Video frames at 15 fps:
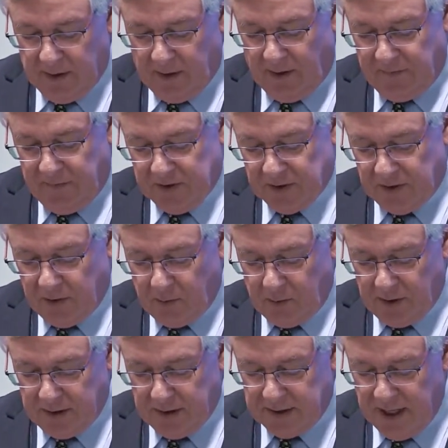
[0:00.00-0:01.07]
I've visited all
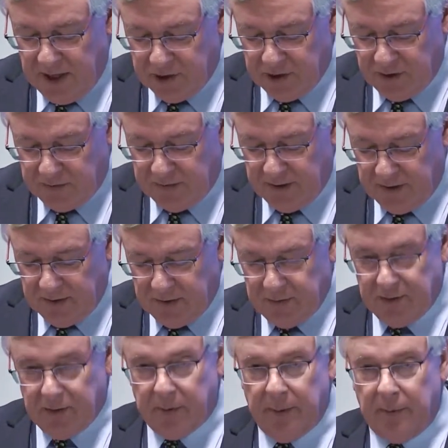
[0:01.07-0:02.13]
the detention centres,
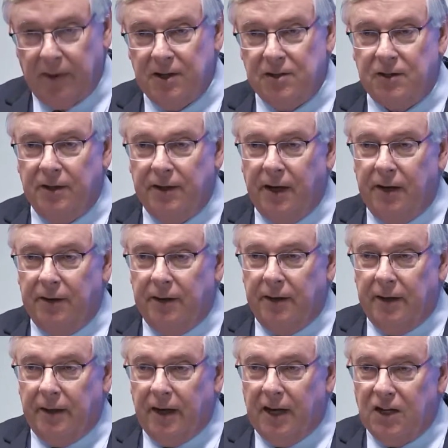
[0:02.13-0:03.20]
and you'll be pleased to know that
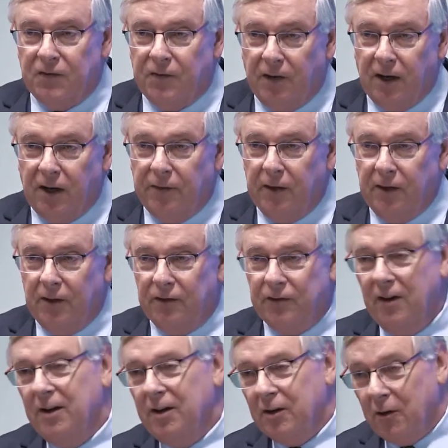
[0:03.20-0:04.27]
in the last 5 years,
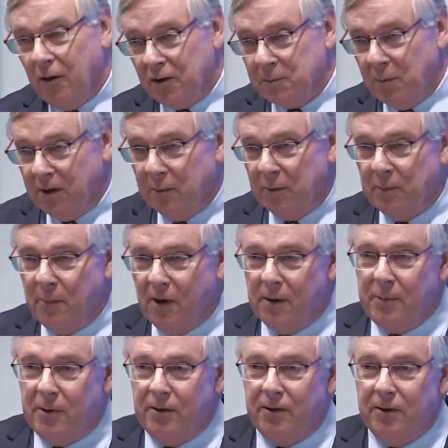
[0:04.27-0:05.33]
corresponding with my
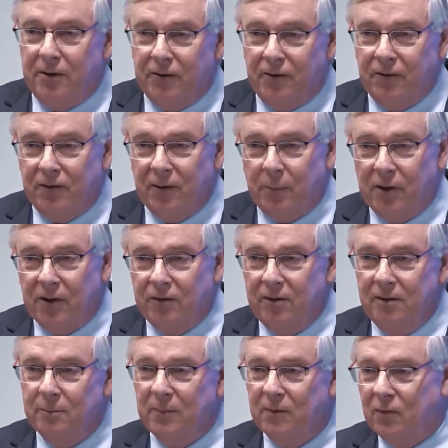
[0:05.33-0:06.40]
period as the
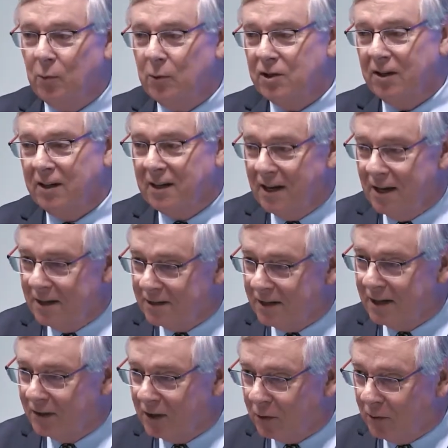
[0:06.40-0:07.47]
President, for which I can't
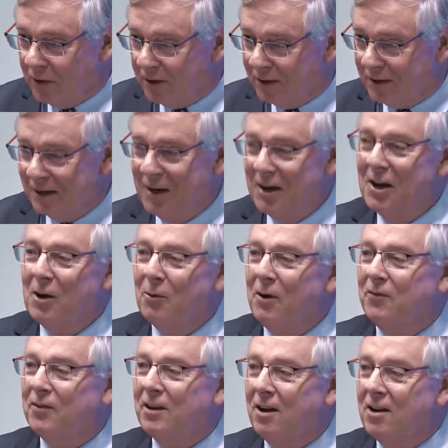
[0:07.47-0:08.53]
take the credit,
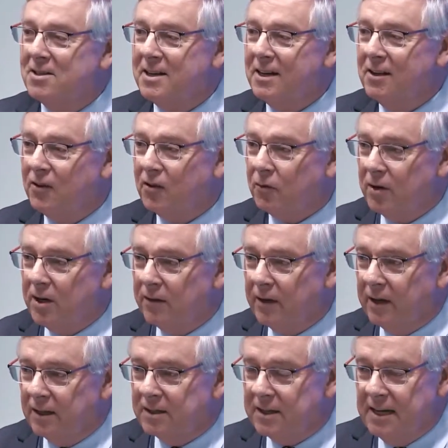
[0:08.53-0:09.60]
we've closed out 3 of
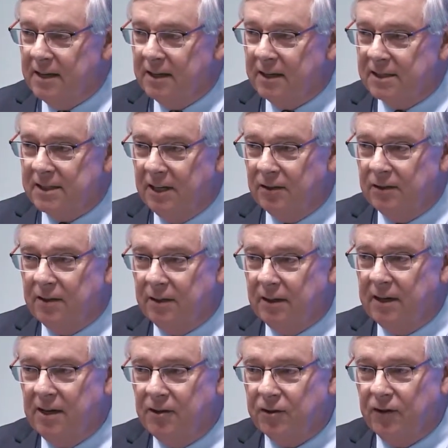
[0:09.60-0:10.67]
our 10
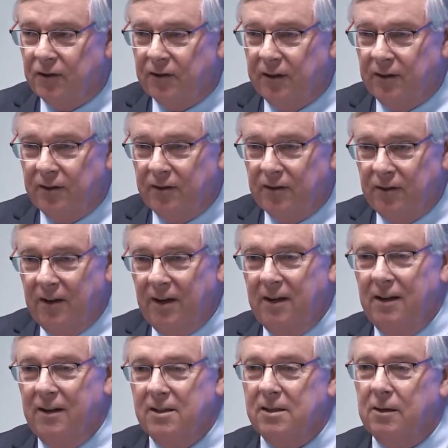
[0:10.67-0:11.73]
detention centres,
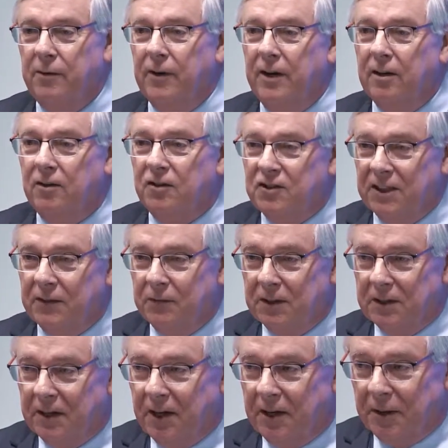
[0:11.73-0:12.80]
so we've only got 7
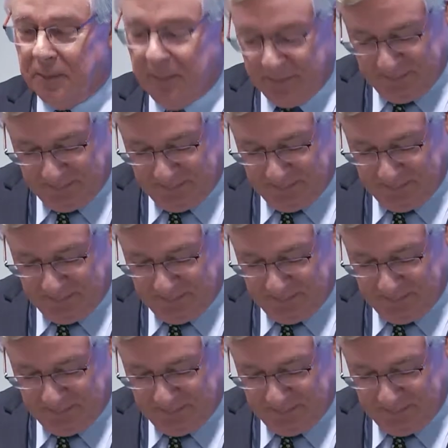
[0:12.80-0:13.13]
to go.